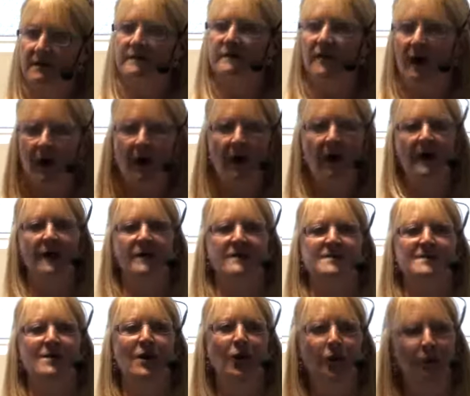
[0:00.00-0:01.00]
a higher
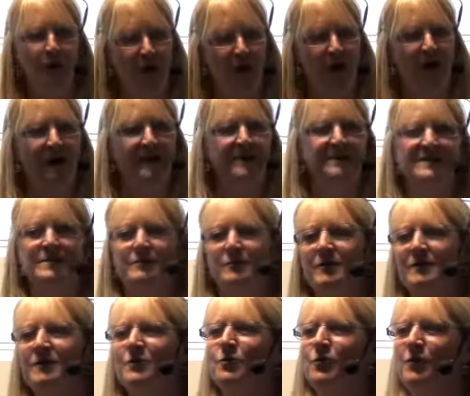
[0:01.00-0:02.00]
soul or higher
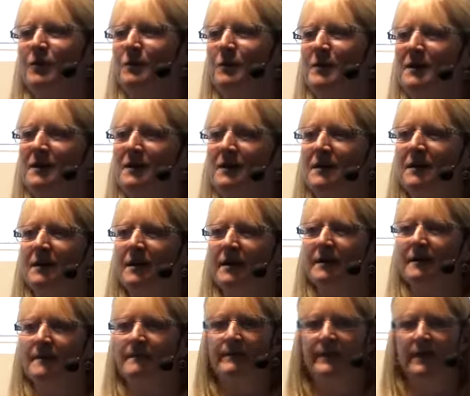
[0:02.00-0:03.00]
spirit, call it what you
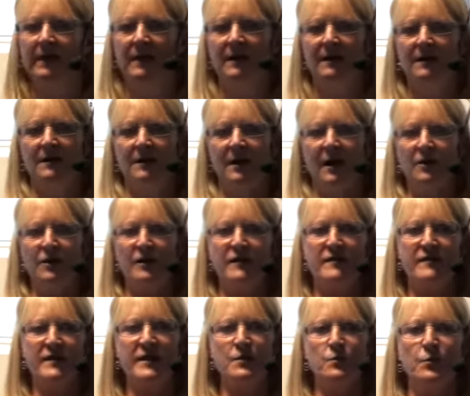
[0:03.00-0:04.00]
like. And I
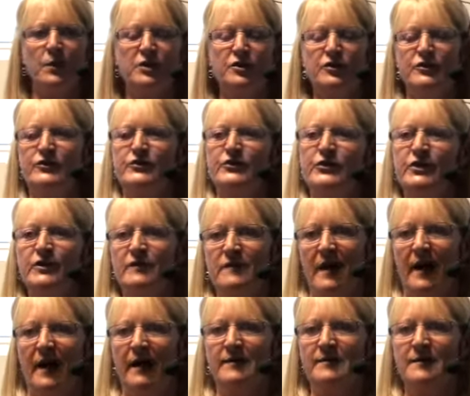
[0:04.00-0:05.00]
think when you do
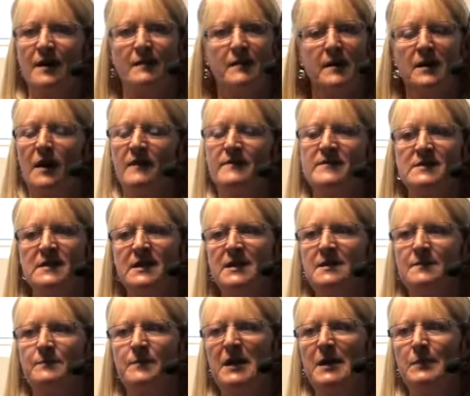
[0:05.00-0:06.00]
that, I mean, I've
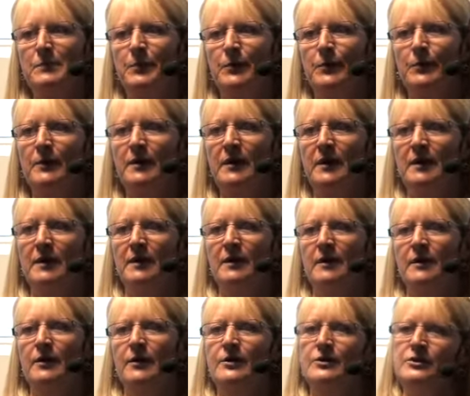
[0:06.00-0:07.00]
seen people
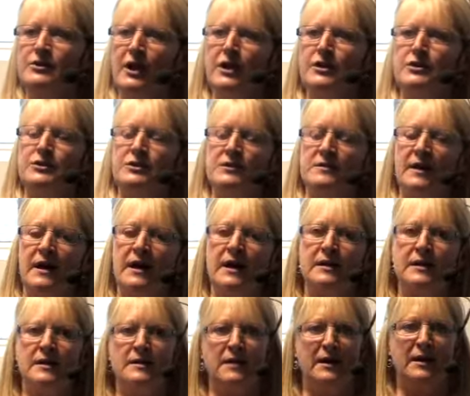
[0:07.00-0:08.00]
who don't do that
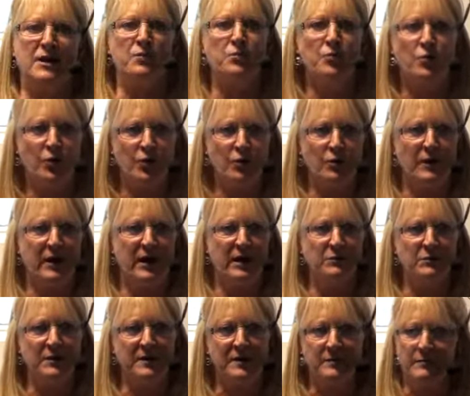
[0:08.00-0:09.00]
and they can walk
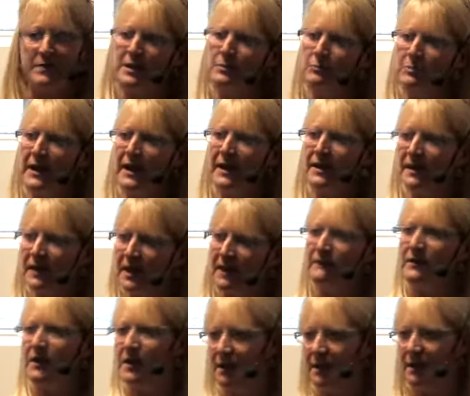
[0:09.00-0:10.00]
around with a big black
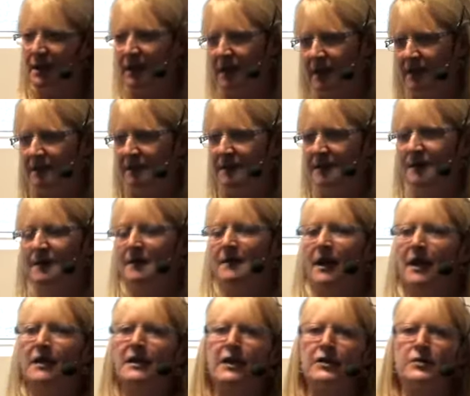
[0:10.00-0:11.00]
heavy cloud,
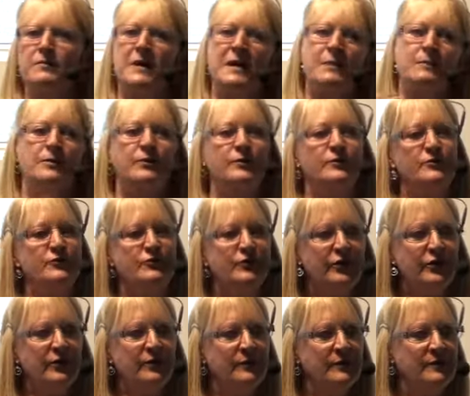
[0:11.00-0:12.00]
and other people who
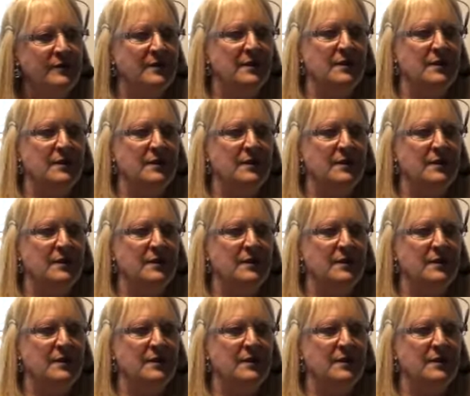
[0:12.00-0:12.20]
do,